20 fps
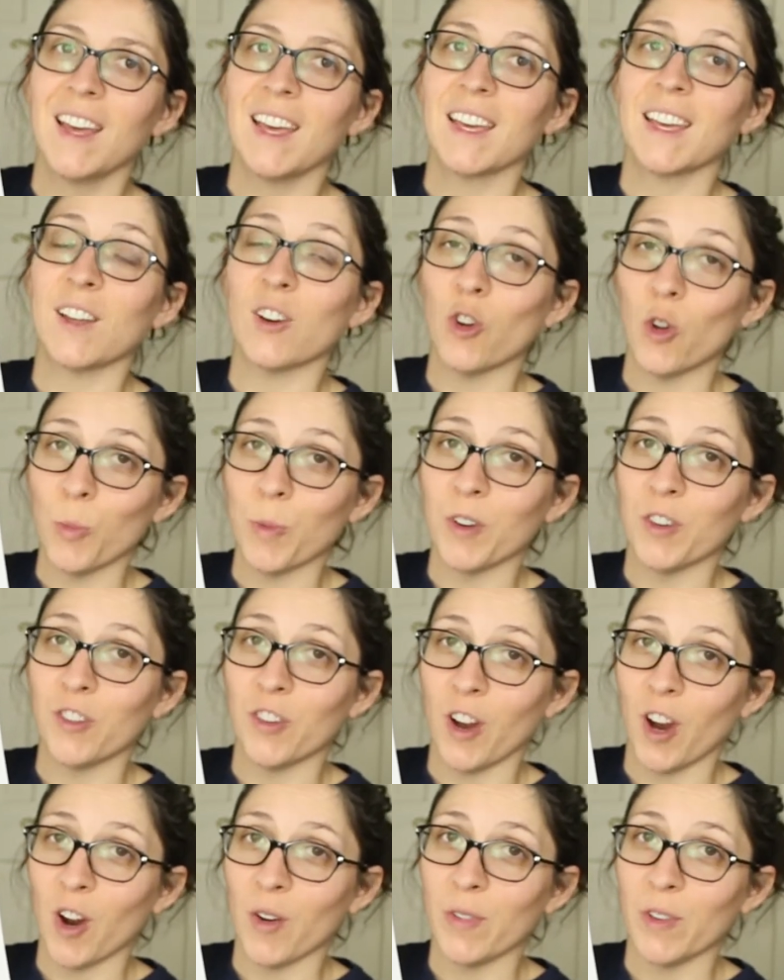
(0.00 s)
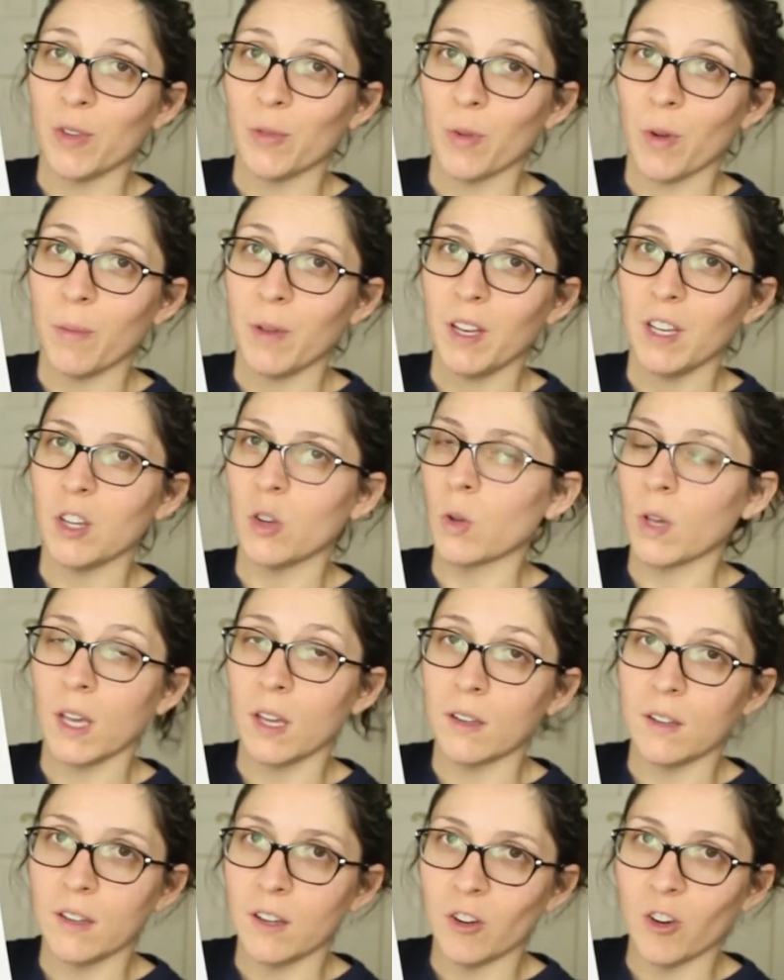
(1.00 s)
get a whole bunch to harvest from it, you
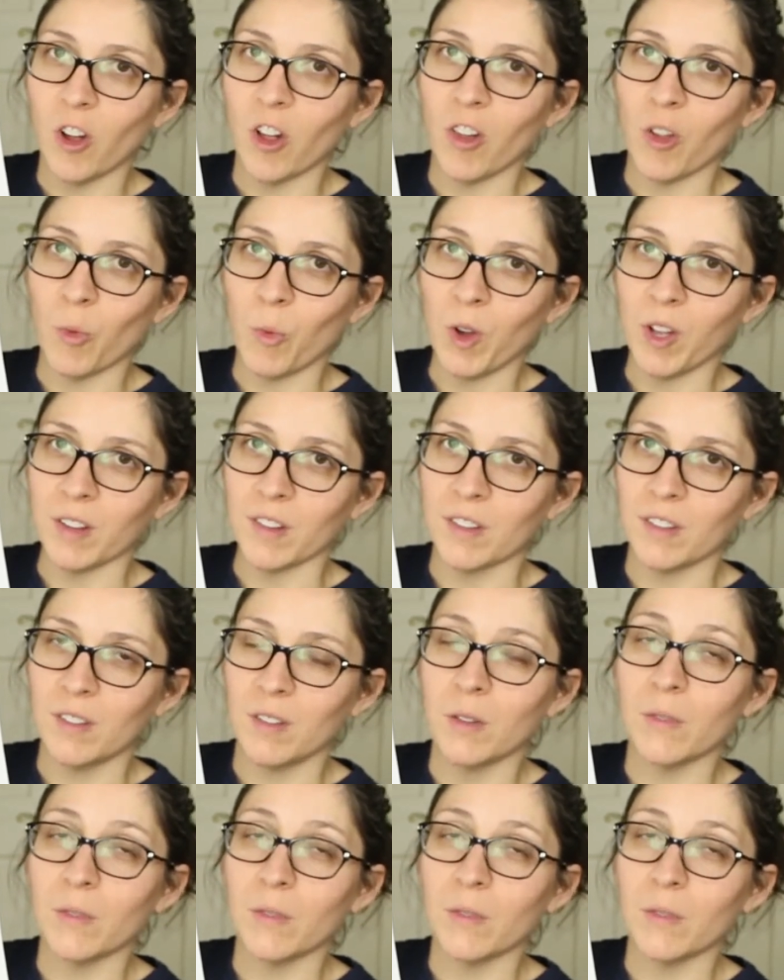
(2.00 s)
can't eat it all at once.